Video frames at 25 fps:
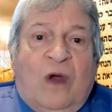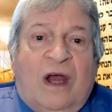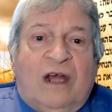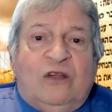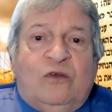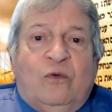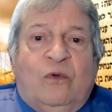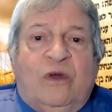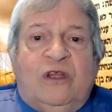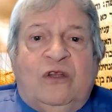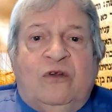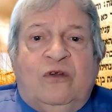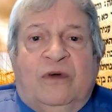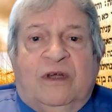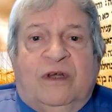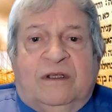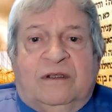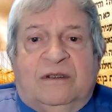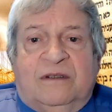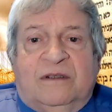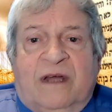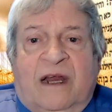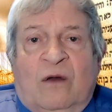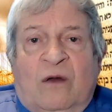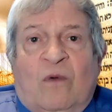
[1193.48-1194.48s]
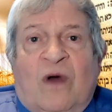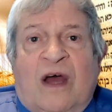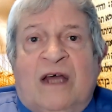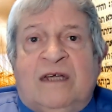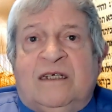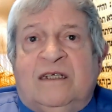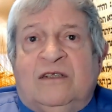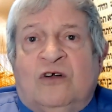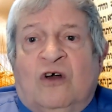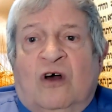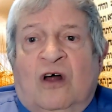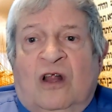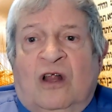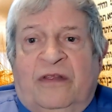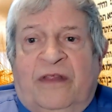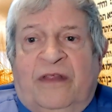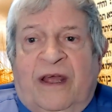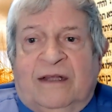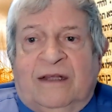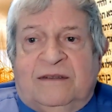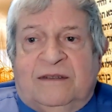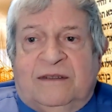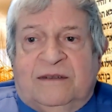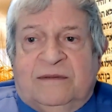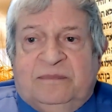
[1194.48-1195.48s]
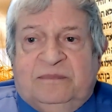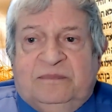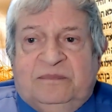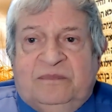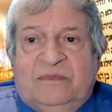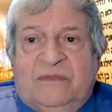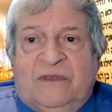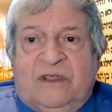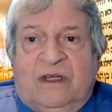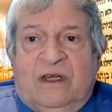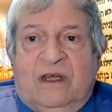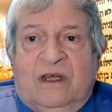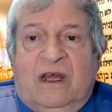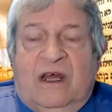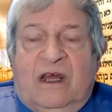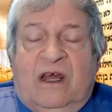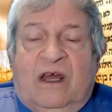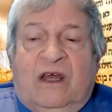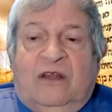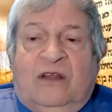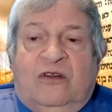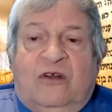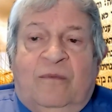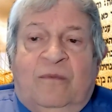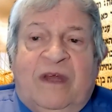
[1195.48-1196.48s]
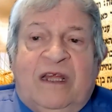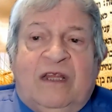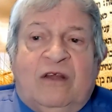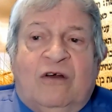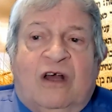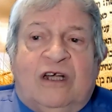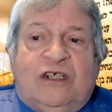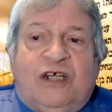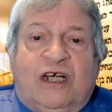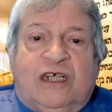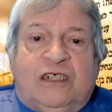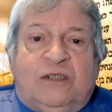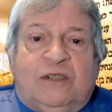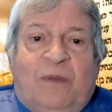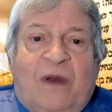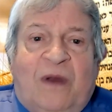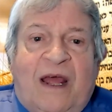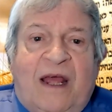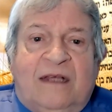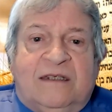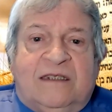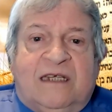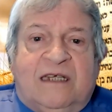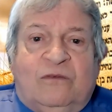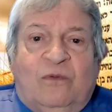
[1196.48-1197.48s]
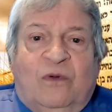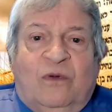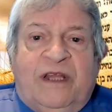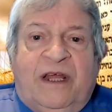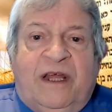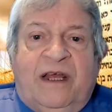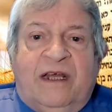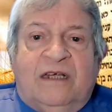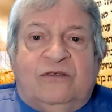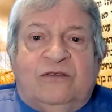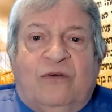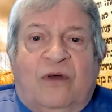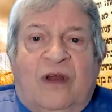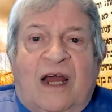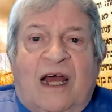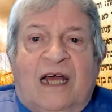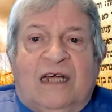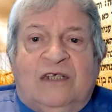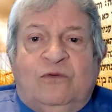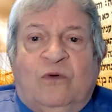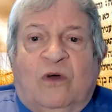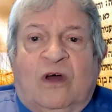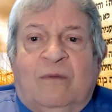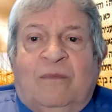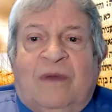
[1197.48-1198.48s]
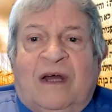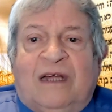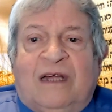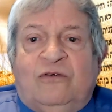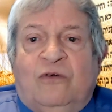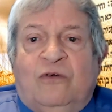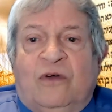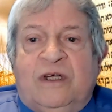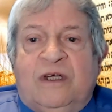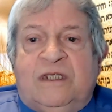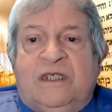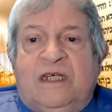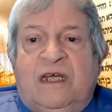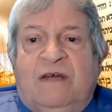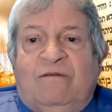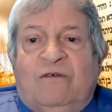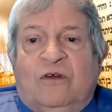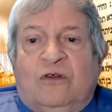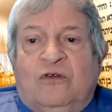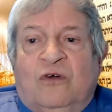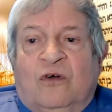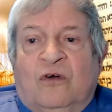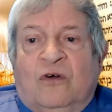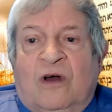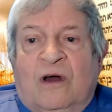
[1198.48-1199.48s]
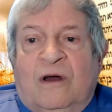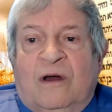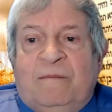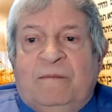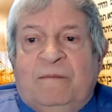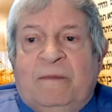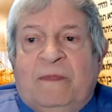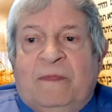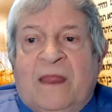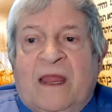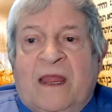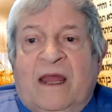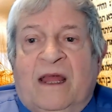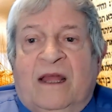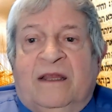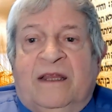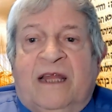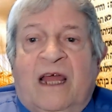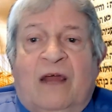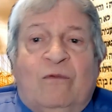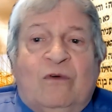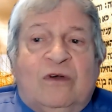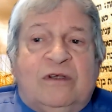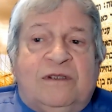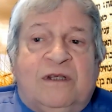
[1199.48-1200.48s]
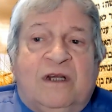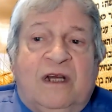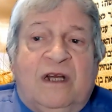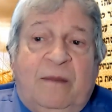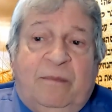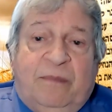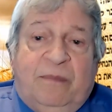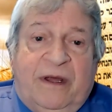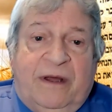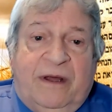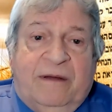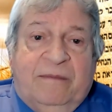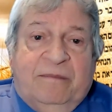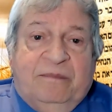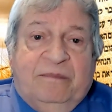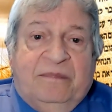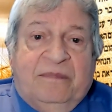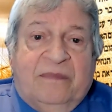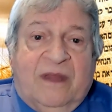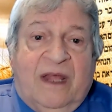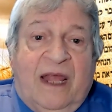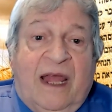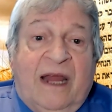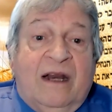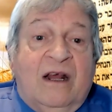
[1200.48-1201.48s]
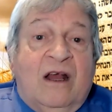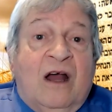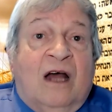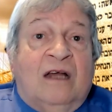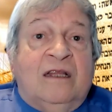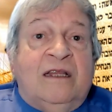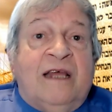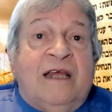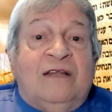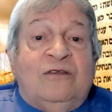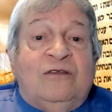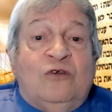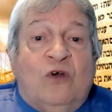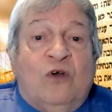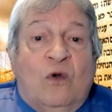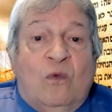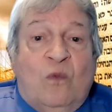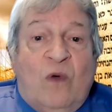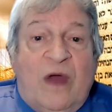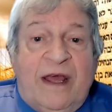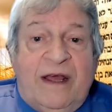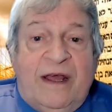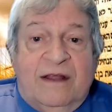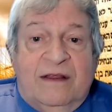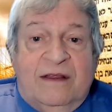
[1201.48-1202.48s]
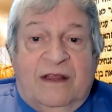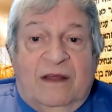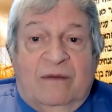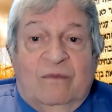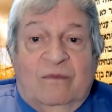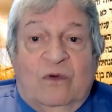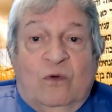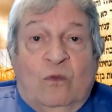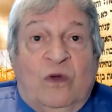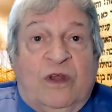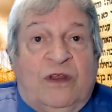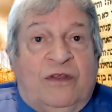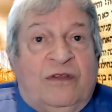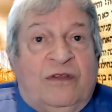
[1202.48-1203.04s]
Why do we do it, and why is it called that? The Midrash explains that when the Israelites were about to receive the Torah, they were sleeping, and God had to awaken them